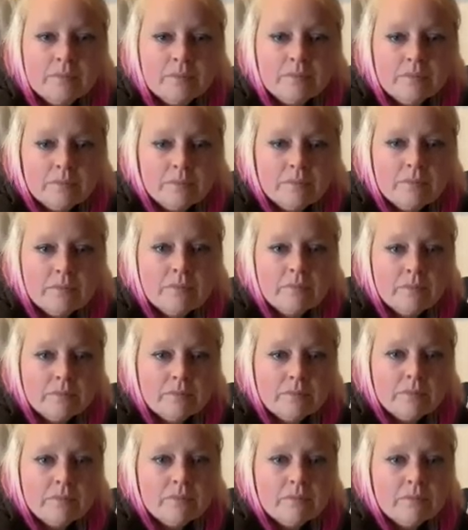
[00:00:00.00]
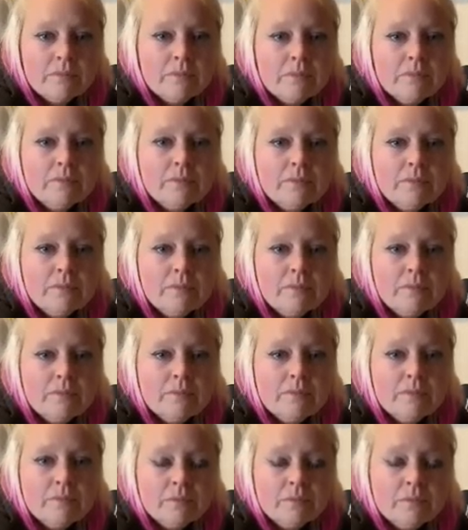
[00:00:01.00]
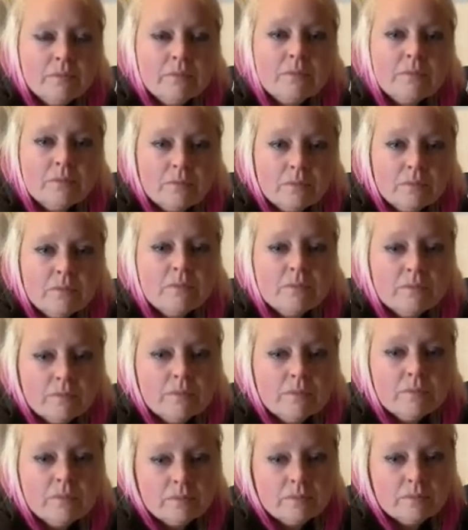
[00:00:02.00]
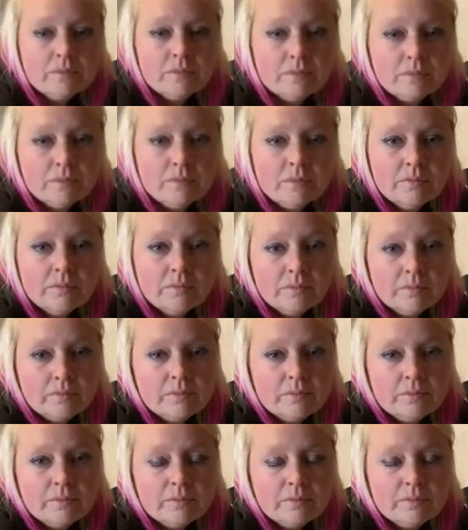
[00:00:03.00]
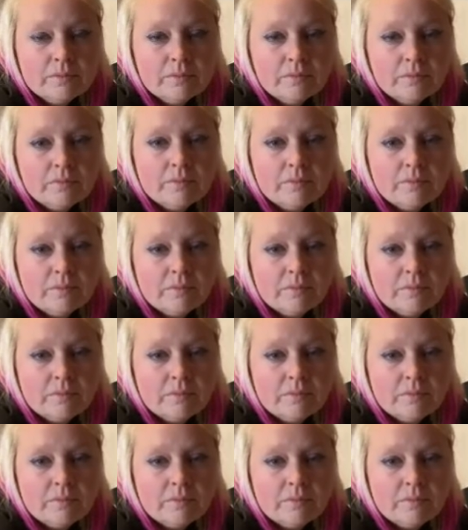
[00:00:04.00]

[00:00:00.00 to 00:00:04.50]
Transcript: The person shown says nothing.